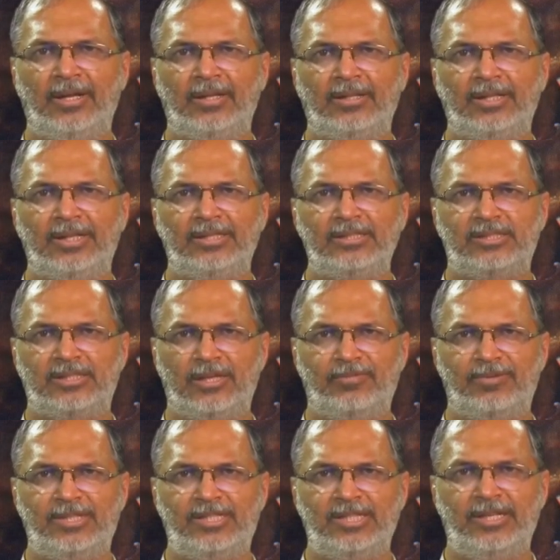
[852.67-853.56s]
there is
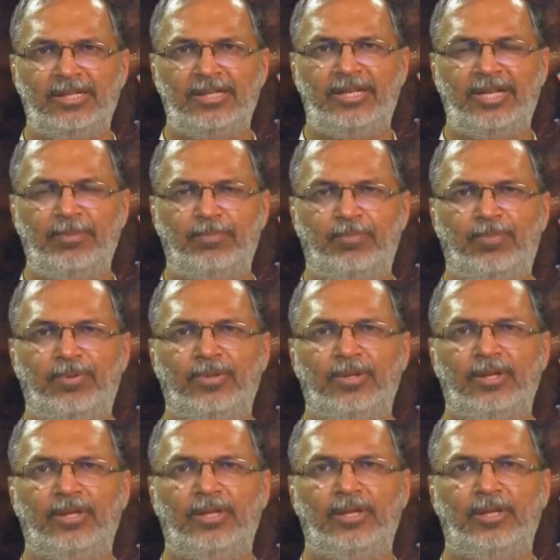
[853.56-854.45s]
sufficient dip
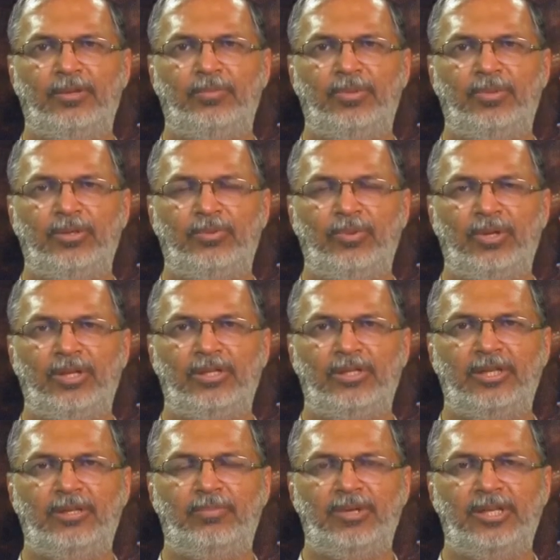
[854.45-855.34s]
in
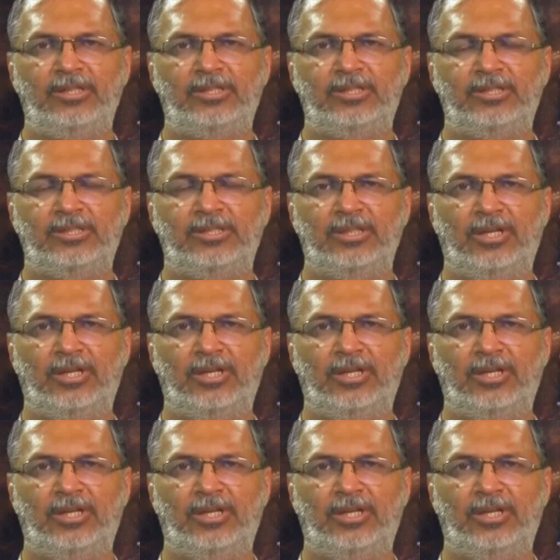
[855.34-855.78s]
between the image,